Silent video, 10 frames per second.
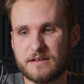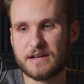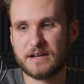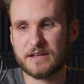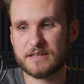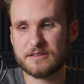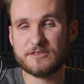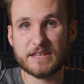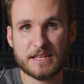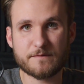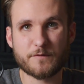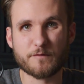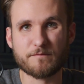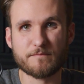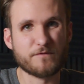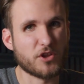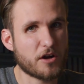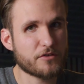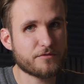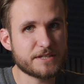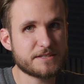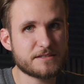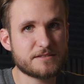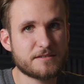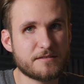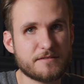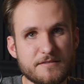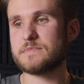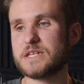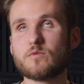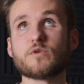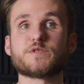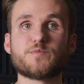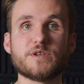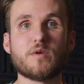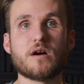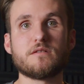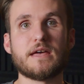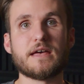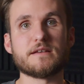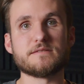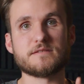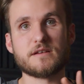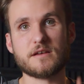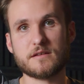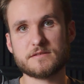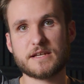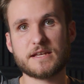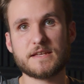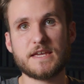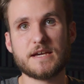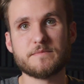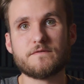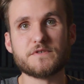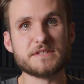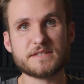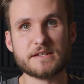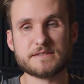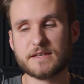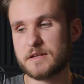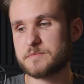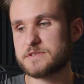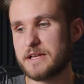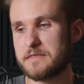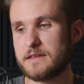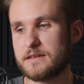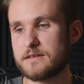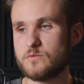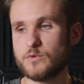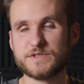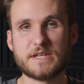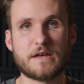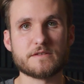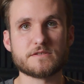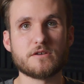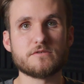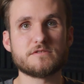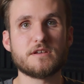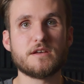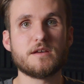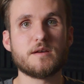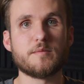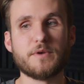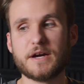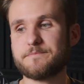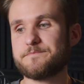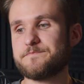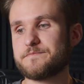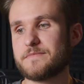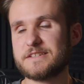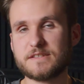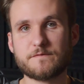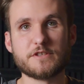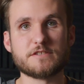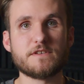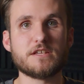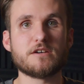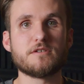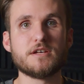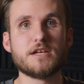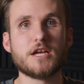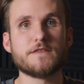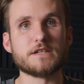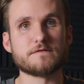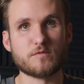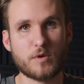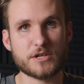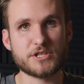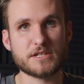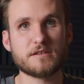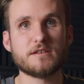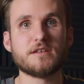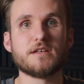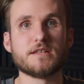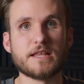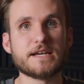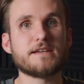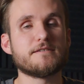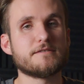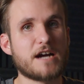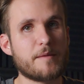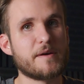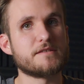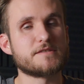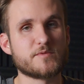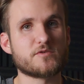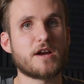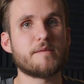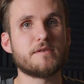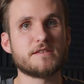I did it for vlog reasons. It works pretty well as a second cam for these kind of setups, I think. We'll see how this goes, but That's it for this video. Thanks for watching. Like, comment, subscribe.